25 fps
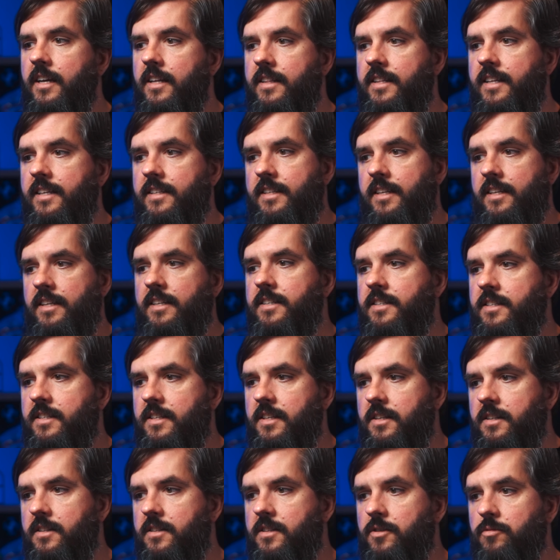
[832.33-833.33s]
This
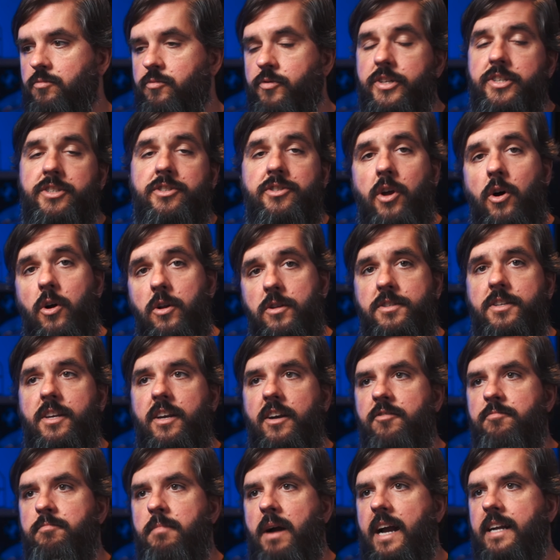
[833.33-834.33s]
is the results
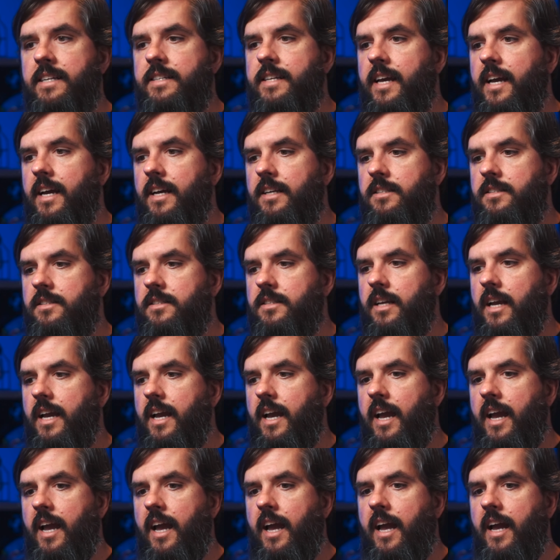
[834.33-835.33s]
of my tests,
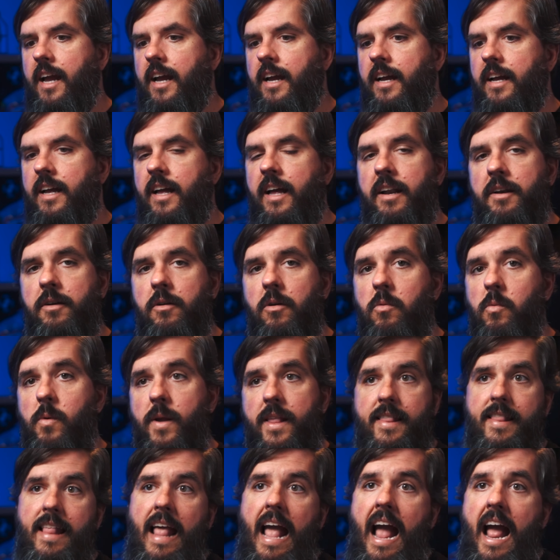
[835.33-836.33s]
and
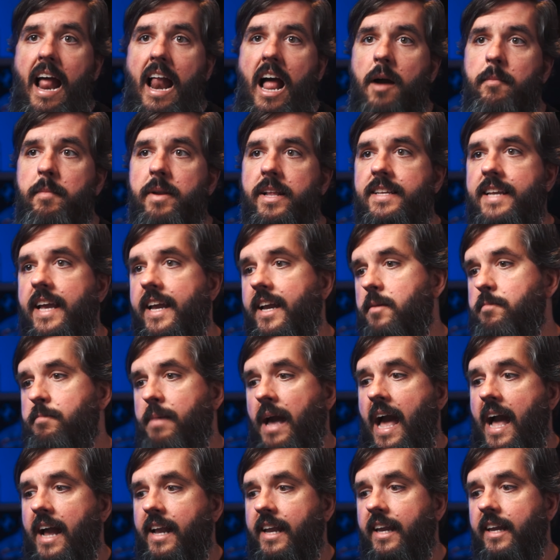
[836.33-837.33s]
with that, I'm going to take it
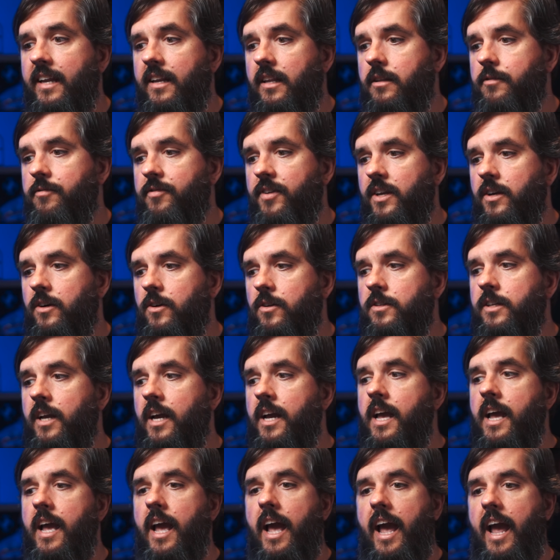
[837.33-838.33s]
back into the field
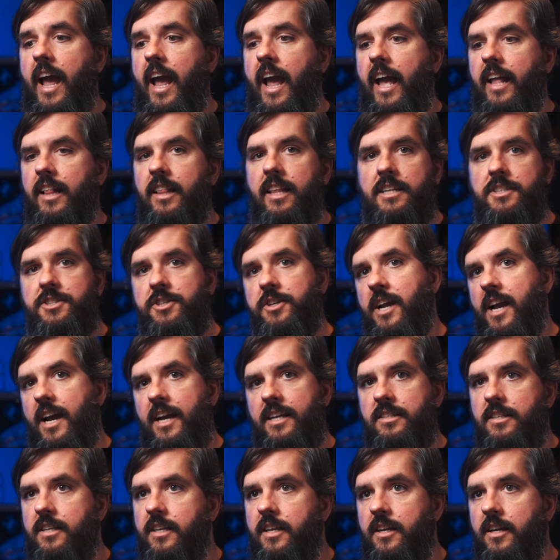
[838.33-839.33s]
and let you
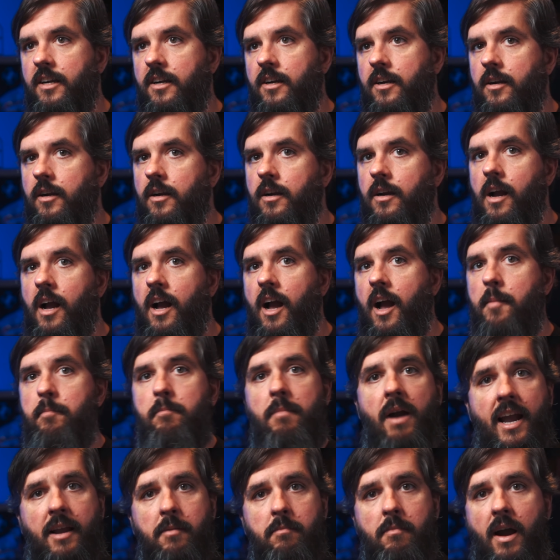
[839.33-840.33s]
guys hear
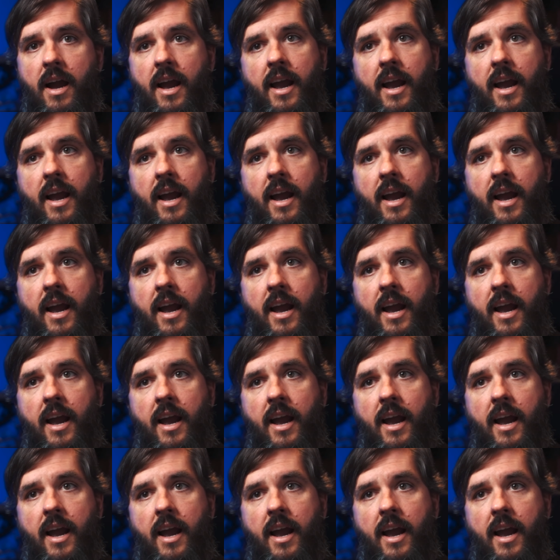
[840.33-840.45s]
Mike,